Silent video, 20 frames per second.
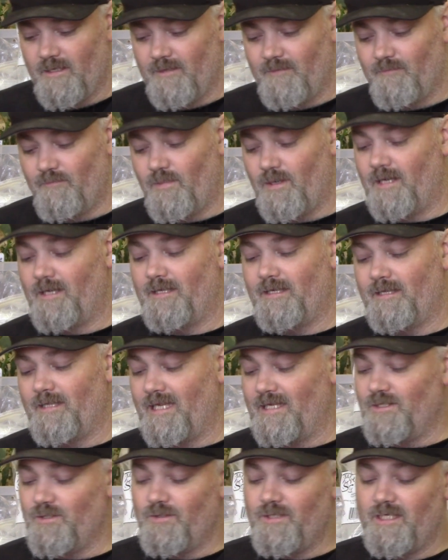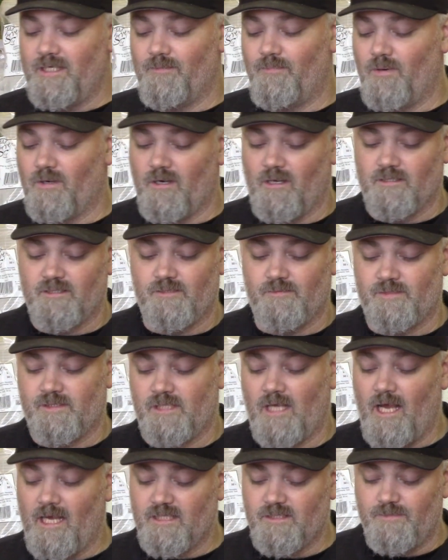but they do need to put on some
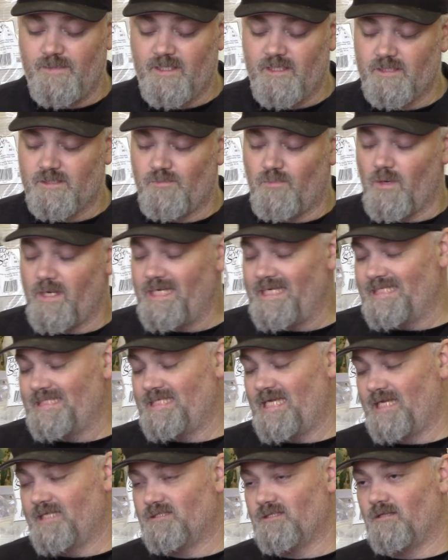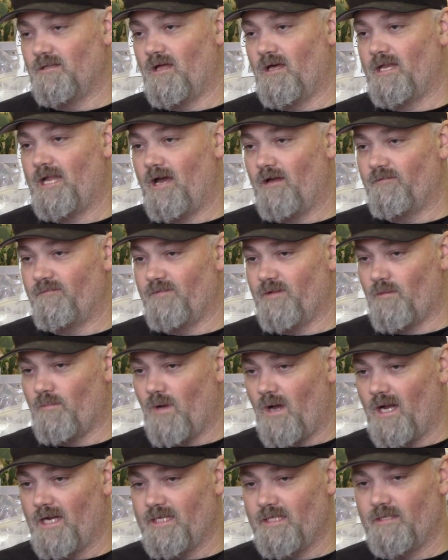size because breeding takes a lot out of their
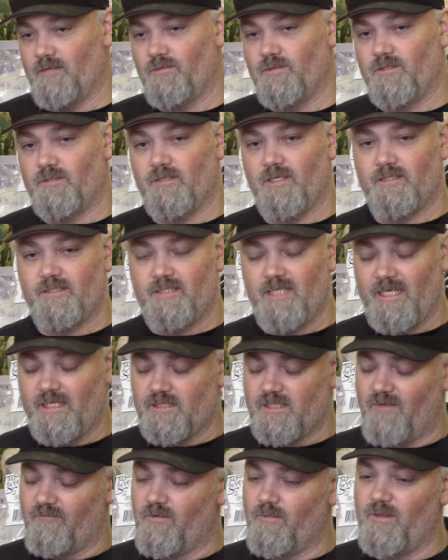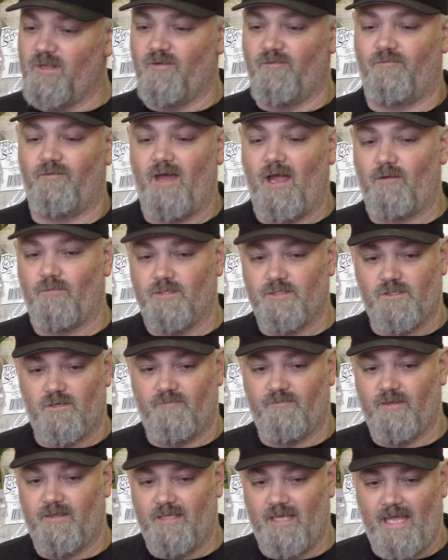body. It takes every bit of fat
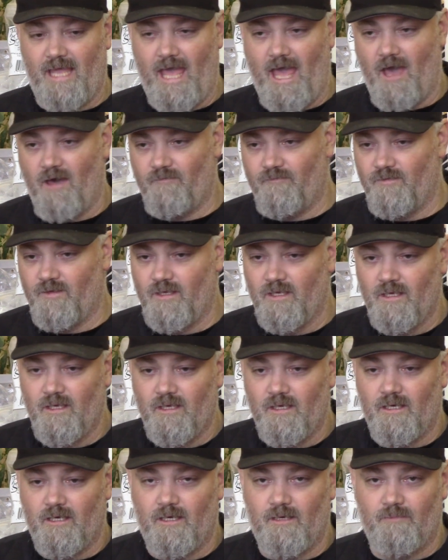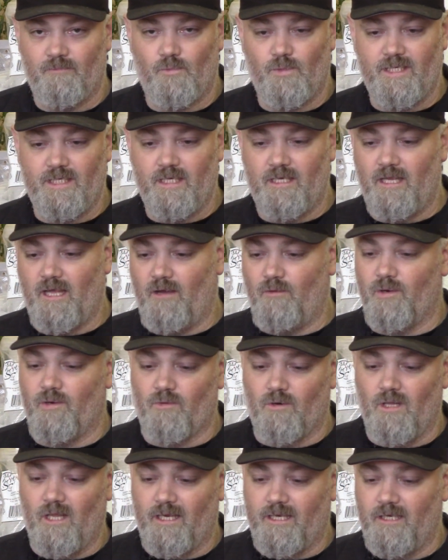reserve that they have. We
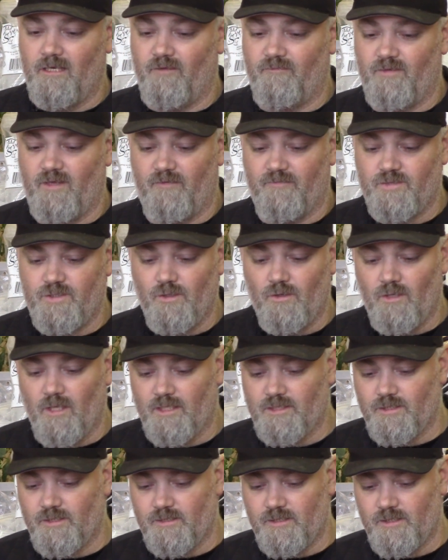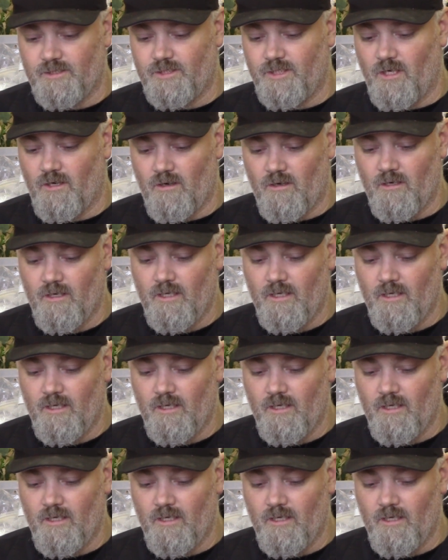were lucky enough to have 2 clutches this year.